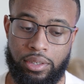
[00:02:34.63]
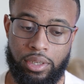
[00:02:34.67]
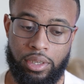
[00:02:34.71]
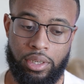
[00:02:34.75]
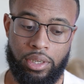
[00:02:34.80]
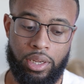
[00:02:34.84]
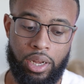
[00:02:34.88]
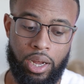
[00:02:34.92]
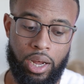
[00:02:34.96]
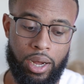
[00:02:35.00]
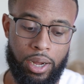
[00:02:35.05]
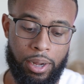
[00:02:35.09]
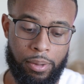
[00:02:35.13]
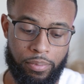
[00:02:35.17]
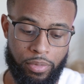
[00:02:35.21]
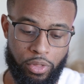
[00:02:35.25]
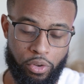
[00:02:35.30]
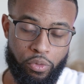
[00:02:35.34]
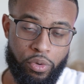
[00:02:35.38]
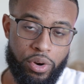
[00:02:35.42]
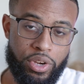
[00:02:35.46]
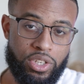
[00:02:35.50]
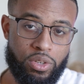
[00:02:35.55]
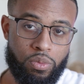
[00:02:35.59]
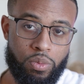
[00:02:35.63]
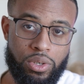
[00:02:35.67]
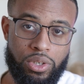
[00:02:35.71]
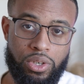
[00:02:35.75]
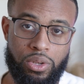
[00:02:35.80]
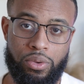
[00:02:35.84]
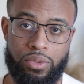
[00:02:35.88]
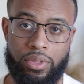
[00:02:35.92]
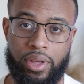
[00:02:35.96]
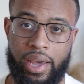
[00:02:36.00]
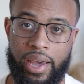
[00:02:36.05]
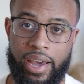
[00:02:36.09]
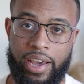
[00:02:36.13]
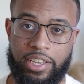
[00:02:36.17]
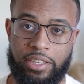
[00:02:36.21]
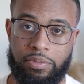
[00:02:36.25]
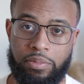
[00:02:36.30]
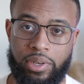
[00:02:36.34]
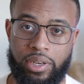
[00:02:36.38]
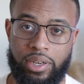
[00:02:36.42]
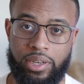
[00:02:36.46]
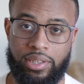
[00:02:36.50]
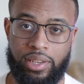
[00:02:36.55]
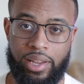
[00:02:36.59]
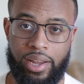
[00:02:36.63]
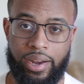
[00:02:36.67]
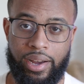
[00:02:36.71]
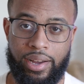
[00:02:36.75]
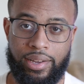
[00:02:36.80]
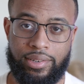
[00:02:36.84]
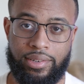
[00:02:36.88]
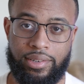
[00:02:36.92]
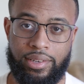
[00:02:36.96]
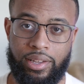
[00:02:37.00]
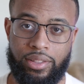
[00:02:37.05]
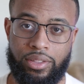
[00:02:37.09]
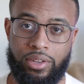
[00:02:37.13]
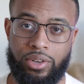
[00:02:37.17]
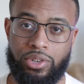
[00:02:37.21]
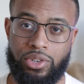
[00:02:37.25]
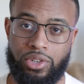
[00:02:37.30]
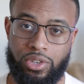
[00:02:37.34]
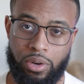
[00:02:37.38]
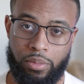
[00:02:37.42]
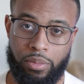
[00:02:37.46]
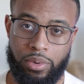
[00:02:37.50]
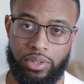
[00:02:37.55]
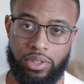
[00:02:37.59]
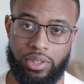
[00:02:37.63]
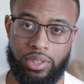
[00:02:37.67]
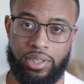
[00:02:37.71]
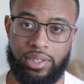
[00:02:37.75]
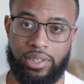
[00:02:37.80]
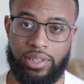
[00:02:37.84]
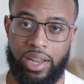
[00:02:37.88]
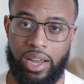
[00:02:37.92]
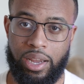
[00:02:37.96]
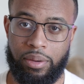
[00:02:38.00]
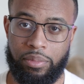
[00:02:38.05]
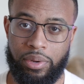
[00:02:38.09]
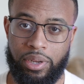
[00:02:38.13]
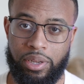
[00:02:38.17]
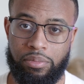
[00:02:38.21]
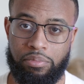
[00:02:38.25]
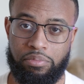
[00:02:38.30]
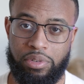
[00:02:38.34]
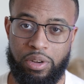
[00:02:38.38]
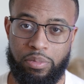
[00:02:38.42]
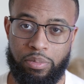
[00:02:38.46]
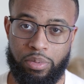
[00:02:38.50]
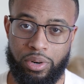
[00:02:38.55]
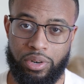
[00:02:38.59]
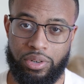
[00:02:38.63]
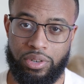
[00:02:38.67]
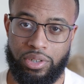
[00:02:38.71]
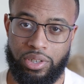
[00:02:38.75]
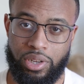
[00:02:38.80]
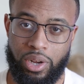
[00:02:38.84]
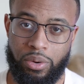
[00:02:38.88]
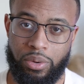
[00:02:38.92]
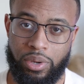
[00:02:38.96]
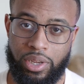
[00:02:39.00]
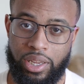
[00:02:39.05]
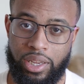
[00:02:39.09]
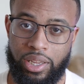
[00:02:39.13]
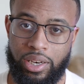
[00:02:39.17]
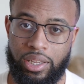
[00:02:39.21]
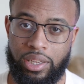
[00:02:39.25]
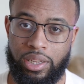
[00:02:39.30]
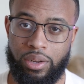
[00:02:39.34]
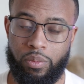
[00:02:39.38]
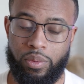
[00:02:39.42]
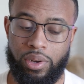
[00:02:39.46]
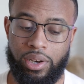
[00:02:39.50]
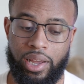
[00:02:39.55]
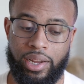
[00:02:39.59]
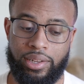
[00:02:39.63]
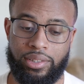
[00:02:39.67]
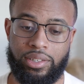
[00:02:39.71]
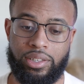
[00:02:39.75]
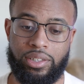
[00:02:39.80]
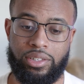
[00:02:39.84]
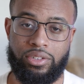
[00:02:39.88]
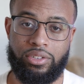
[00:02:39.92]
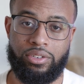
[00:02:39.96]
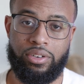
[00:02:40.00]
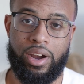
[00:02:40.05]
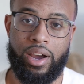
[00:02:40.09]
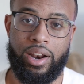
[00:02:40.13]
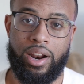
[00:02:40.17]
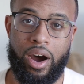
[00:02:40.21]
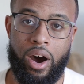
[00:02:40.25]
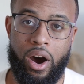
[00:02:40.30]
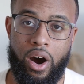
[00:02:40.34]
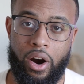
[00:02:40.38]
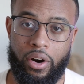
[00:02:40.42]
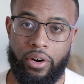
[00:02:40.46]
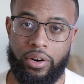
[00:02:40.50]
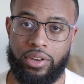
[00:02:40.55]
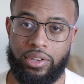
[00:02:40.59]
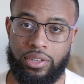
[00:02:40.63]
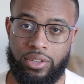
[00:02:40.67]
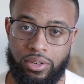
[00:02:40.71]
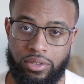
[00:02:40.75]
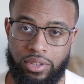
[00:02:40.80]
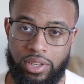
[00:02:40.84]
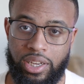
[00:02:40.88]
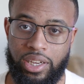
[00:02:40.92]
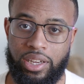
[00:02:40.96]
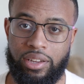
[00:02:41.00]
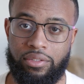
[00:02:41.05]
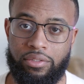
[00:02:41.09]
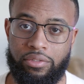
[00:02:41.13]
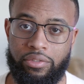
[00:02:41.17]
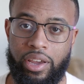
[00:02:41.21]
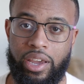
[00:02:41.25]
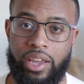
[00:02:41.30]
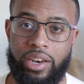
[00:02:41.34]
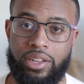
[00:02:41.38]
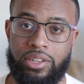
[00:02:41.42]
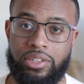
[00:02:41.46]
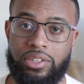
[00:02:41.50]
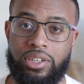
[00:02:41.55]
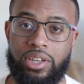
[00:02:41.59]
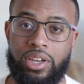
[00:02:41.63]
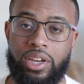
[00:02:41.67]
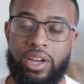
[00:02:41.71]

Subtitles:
The reason we do that is because, like I said, there's so much excitement. People are so giddy, and we like to try to harness or take advantage